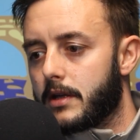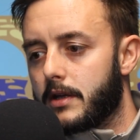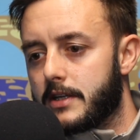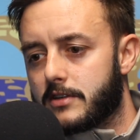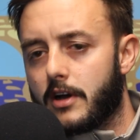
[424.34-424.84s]

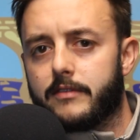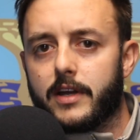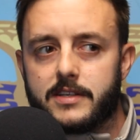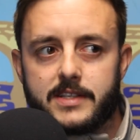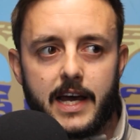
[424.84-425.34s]
it's kind of
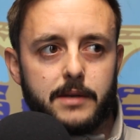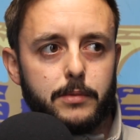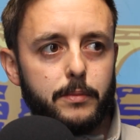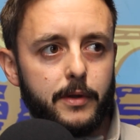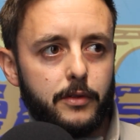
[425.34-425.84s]

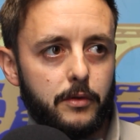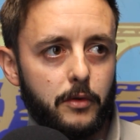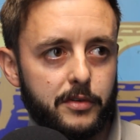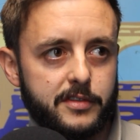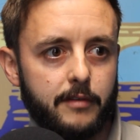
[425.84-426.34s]
understandable, but
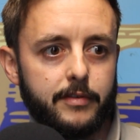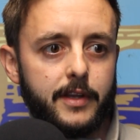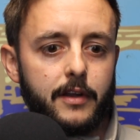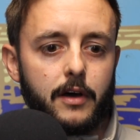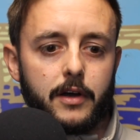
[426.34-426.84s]
not
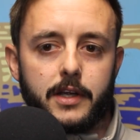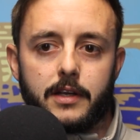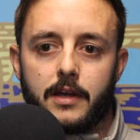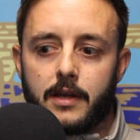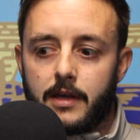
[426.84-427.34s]
something that
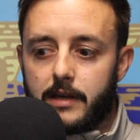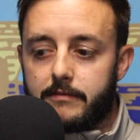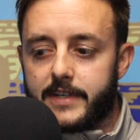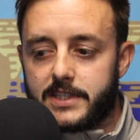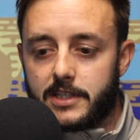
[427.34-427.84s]
I
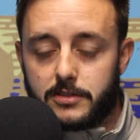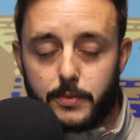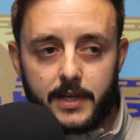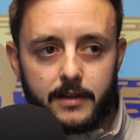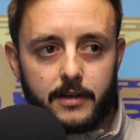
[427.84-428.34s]
envisaged
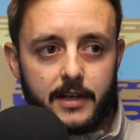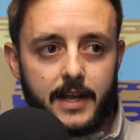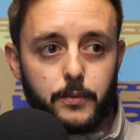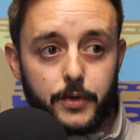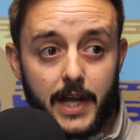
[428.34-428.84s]

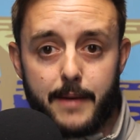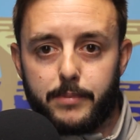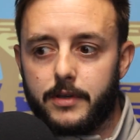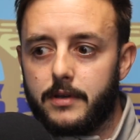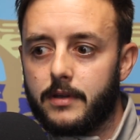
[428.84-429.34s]
would
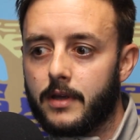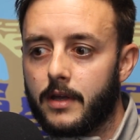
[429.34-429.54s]
happen.